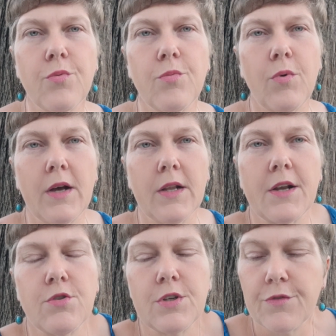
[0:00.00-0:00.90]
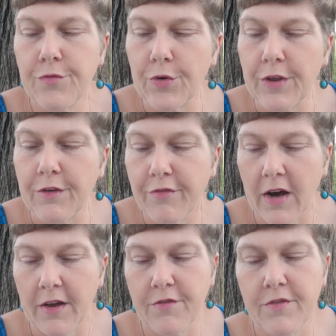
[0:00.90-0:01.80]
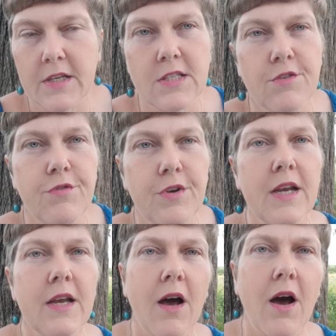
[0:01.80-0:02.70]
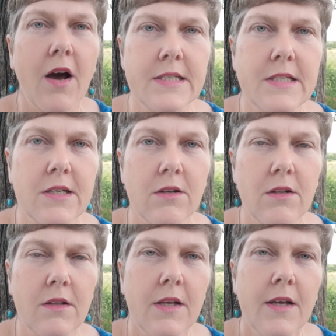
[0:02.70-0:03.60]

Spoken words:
145 is a very ideal